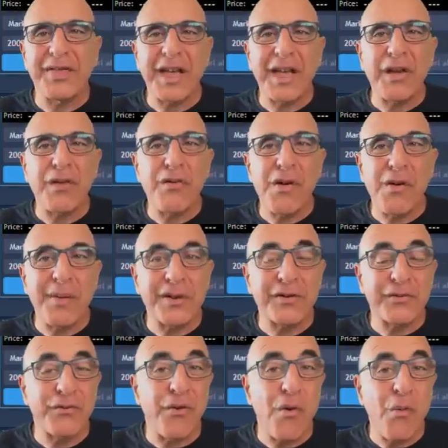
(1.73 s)
Thank you very
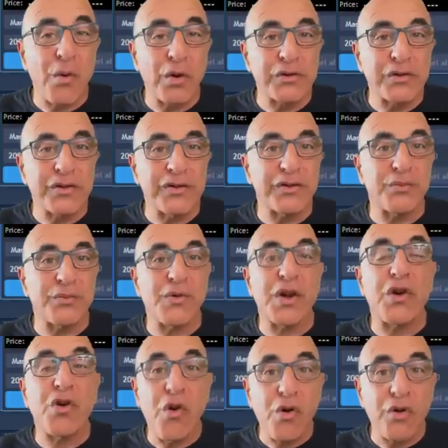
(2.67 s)
much for watching this
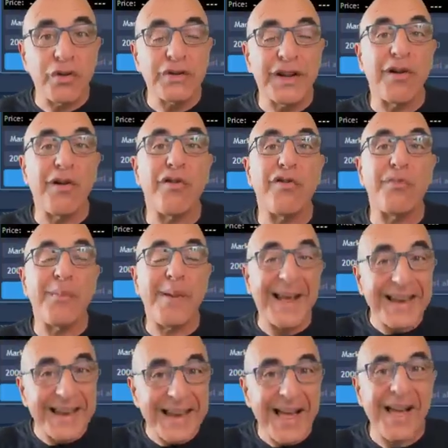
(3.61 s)
recording of my
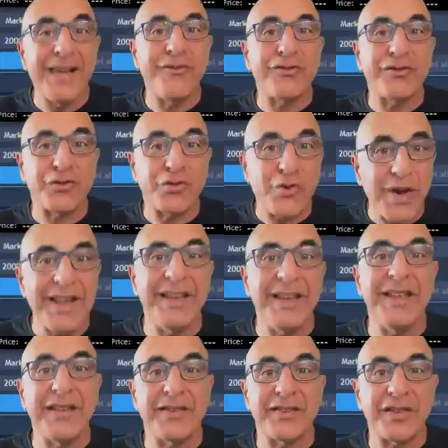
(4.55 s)
live
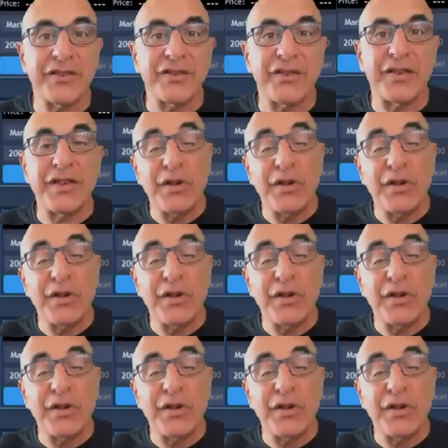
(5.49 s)
trading session.